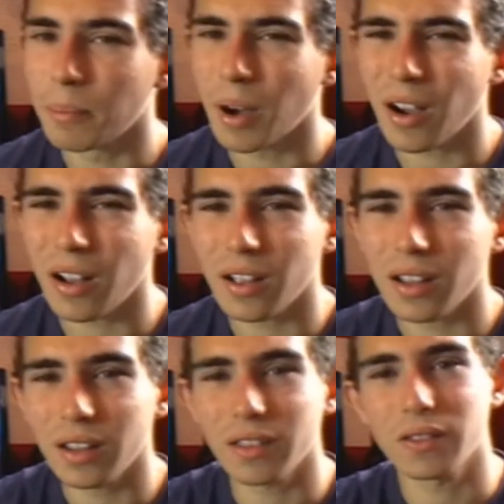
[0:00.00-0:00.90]
but
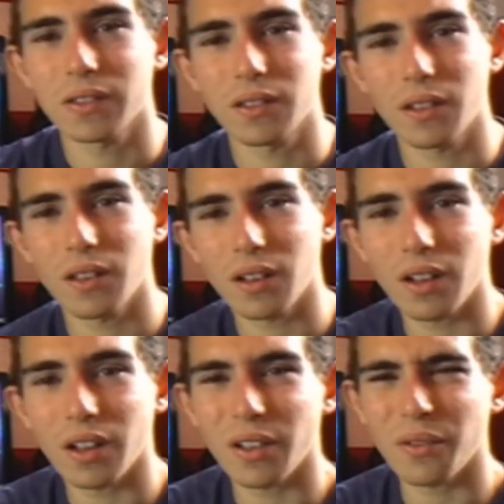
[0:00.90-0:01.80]

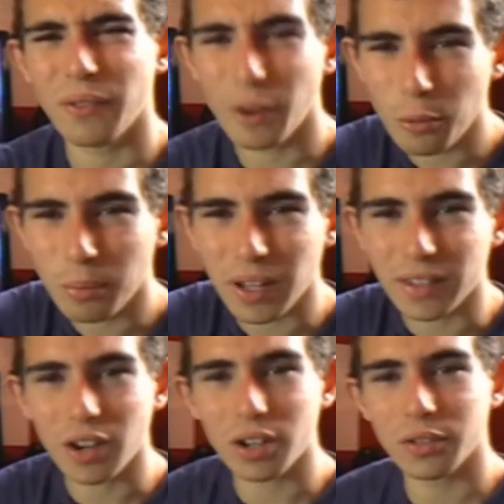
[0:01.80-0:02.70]
film
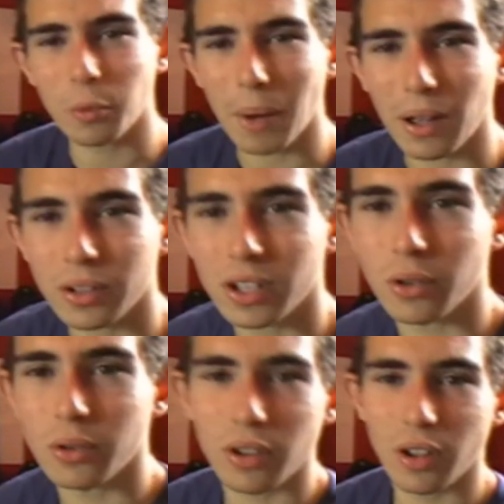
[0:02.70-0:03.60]
is kind of about, you
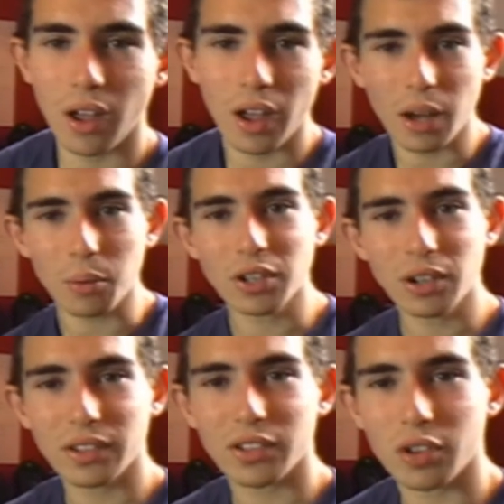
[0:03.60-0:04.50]
know, when you
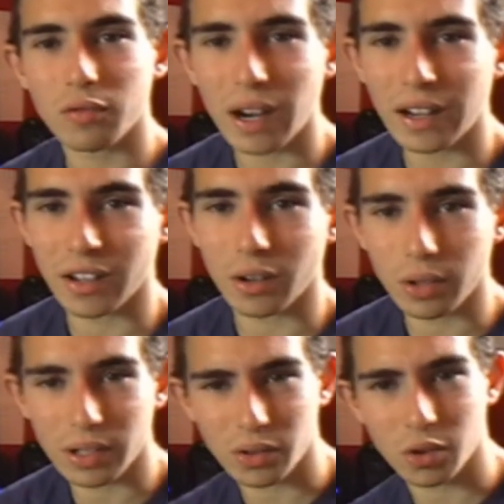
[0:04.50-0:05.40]
listen to the radio,
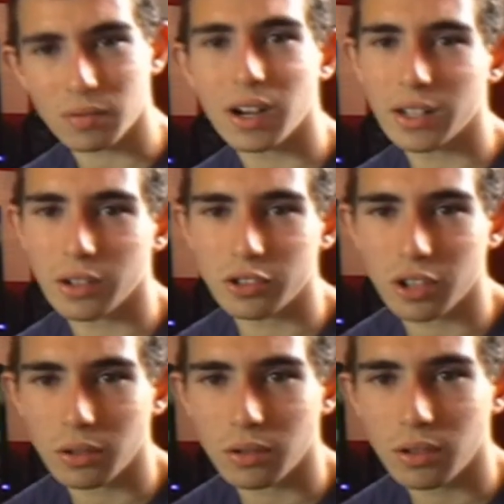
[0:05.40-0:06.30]
you listen to a radio
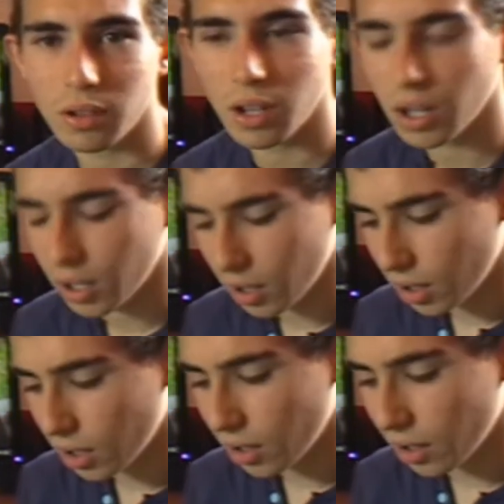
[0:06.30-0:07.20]
show,
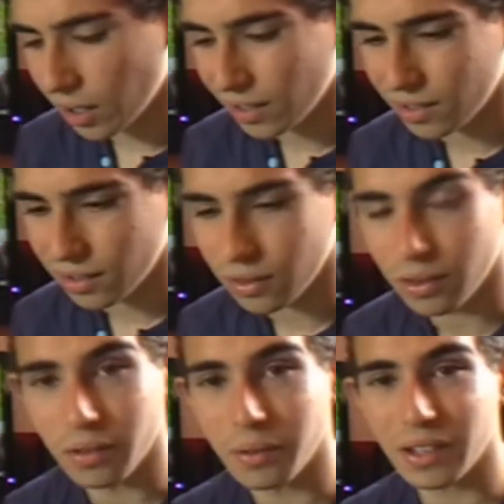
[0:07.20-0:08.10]
it's
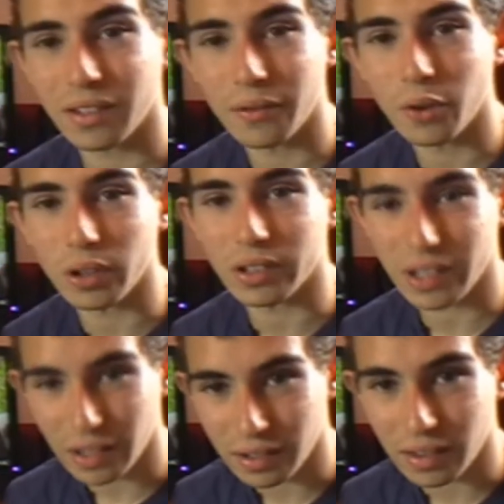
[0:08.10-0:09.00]
the
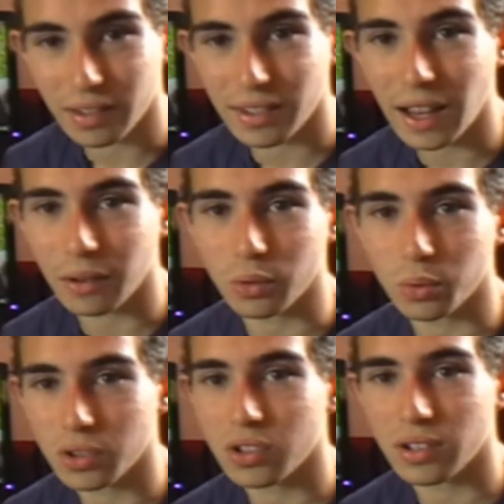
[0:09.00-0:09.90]
voice, it's the sound
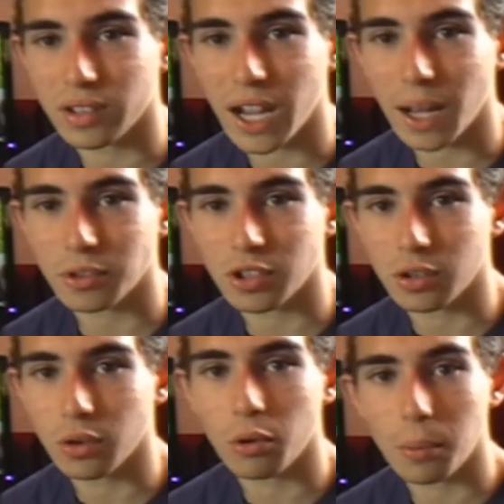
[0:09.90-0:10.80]
which needs to capture
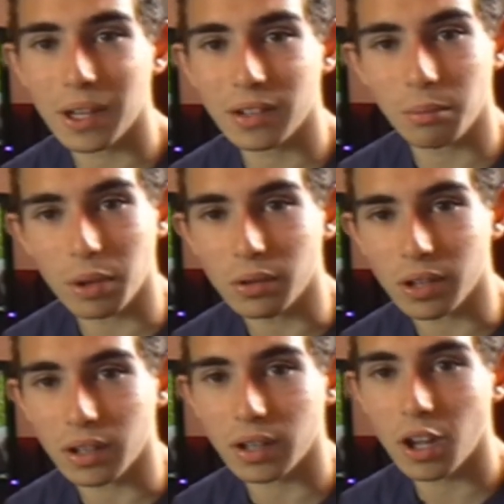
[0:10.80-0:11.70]
you, or a piece of
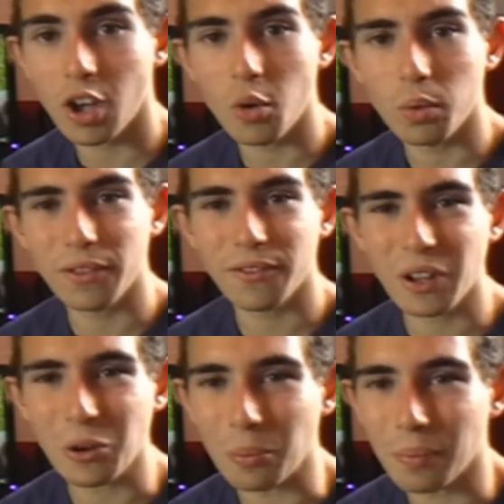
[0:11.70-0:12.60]
music. With
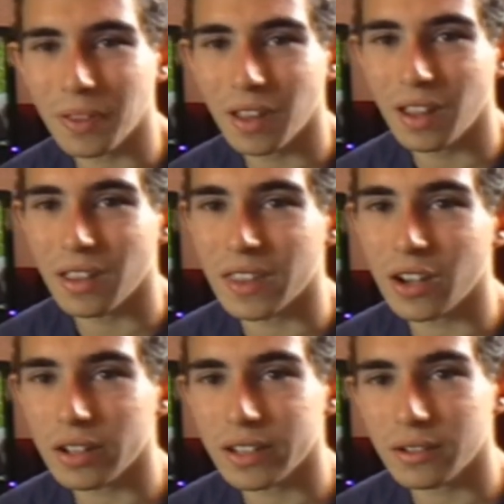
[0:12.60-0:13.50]
film, the
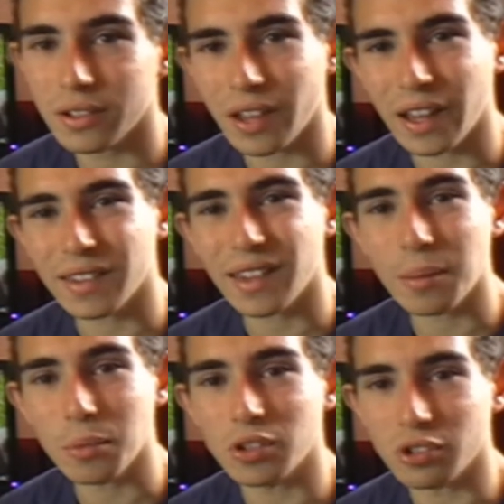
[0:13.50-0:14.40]
idea is that it's
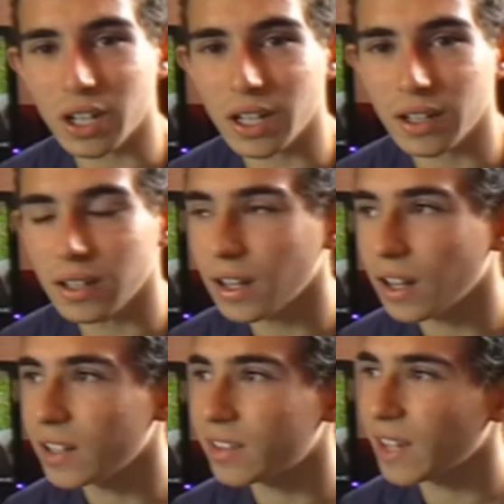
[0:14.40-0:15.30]
imagery.
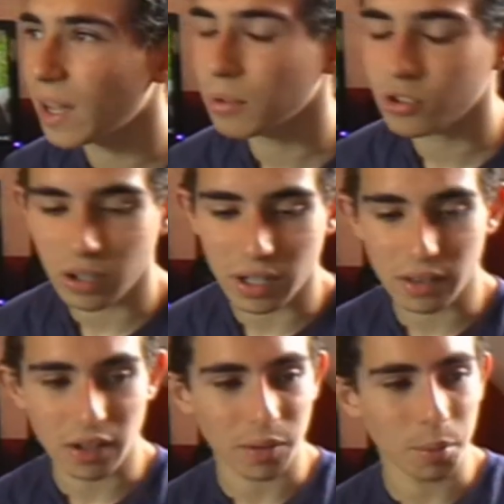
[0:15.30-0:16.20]
It's the
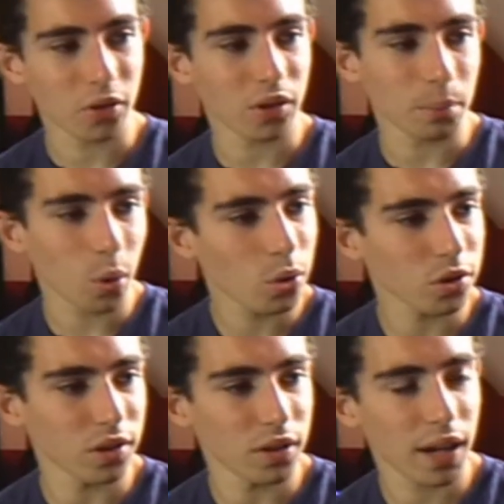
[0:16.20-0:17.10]
imagery that is most
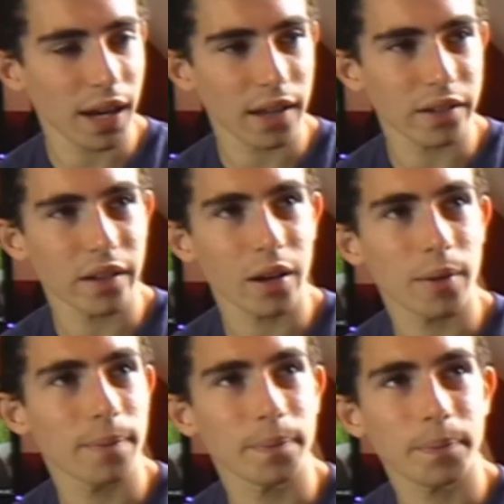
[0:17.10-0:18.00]
important, and
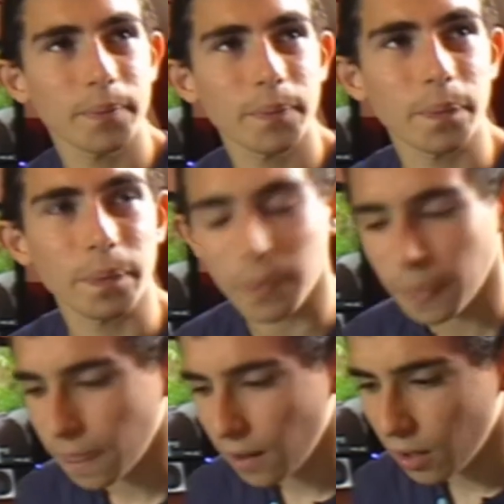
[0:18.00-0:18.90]

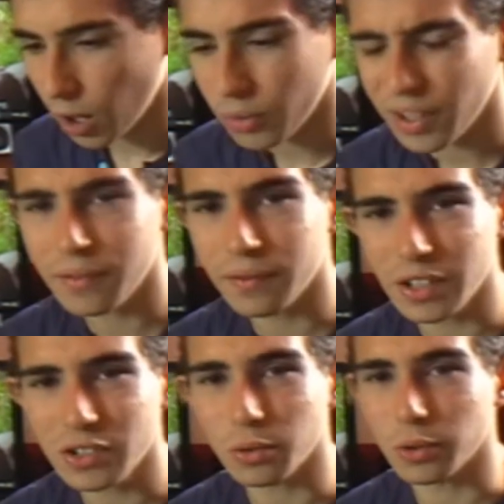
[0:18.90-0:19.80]
I would say
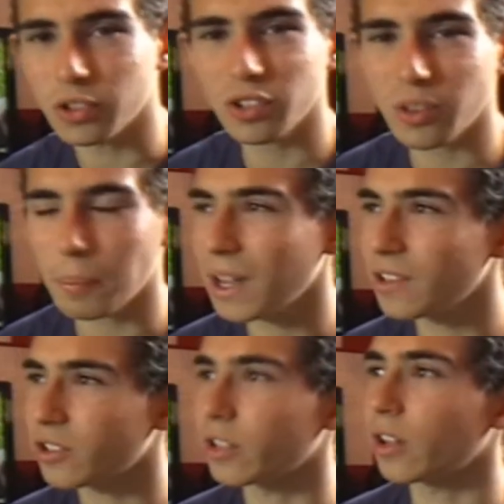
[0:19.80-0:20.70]
visuals, just the
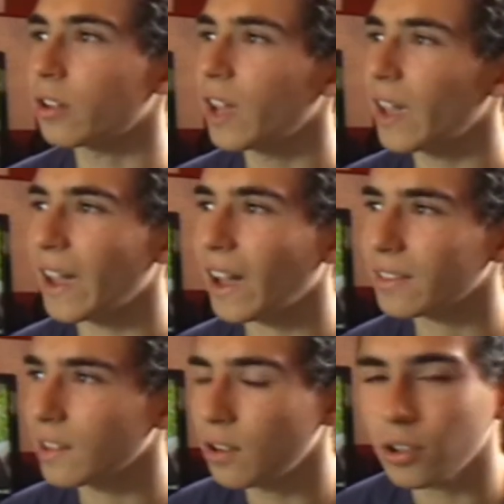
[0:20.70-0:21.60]
picture, you know, it
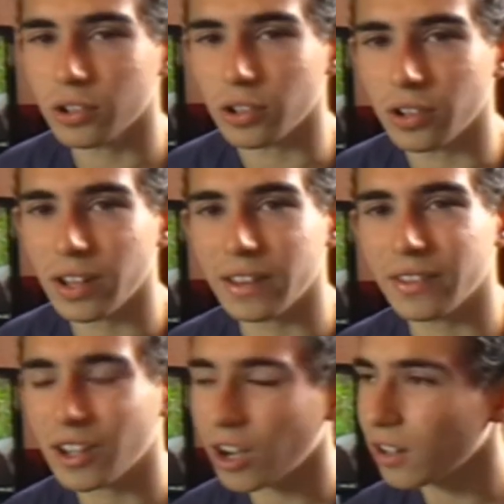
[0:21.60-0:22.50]
has to look good.
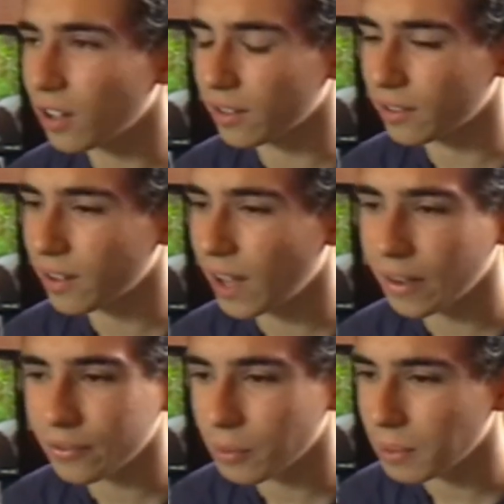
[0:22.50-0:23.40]
The colours
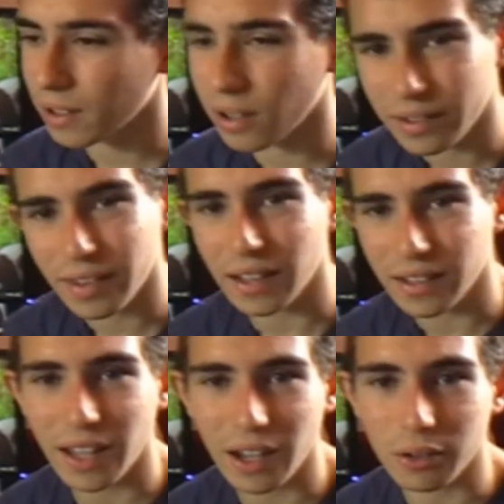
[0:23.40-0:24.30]
have to be like
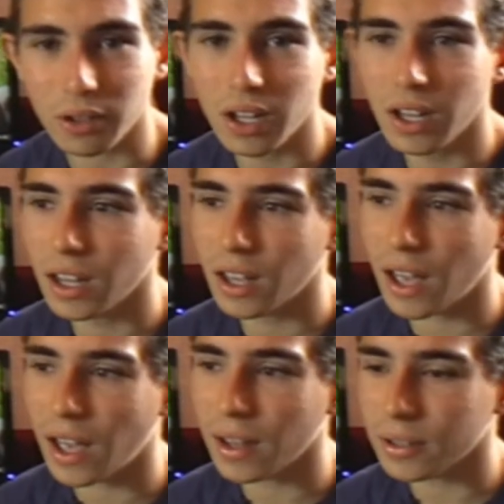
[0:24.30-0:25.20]
standing out,
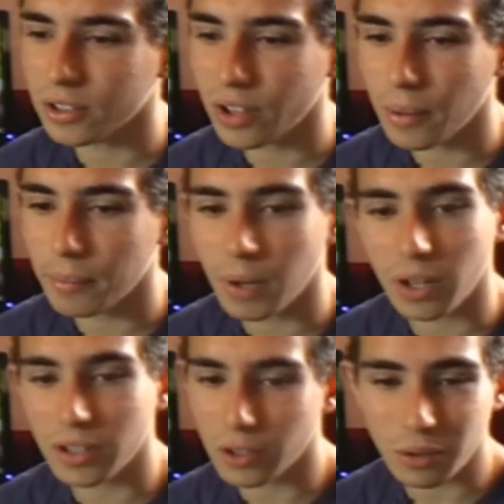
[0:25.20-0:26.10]
and
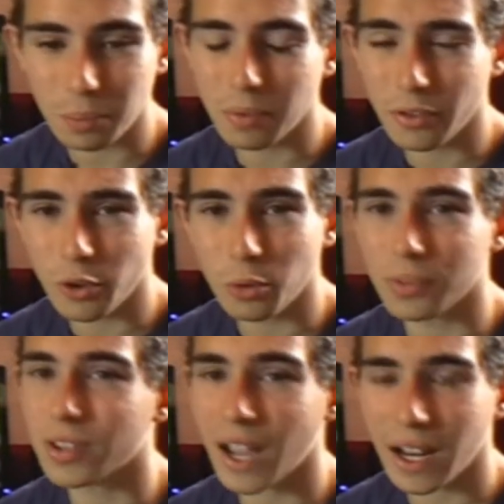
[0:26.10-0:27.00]
but you know, the
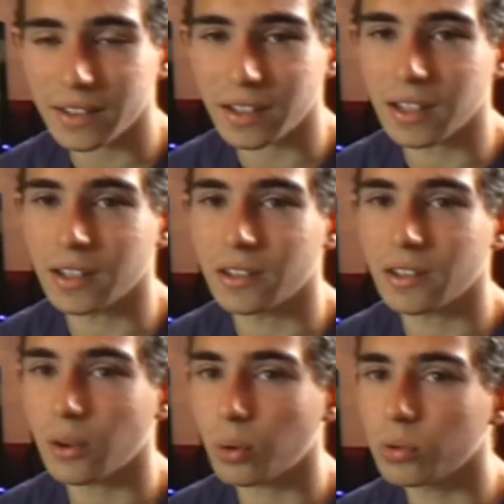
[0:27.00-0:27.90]
performance, the acting
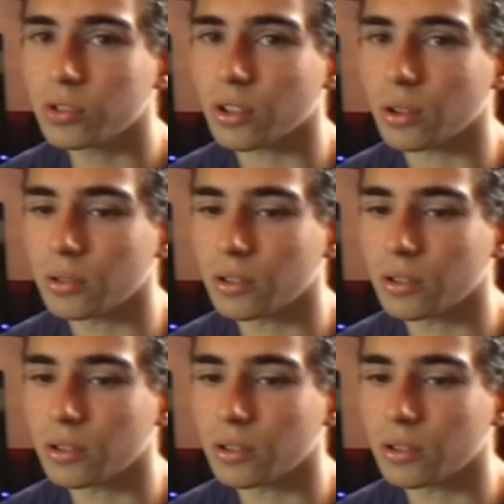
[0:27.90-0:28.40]
is also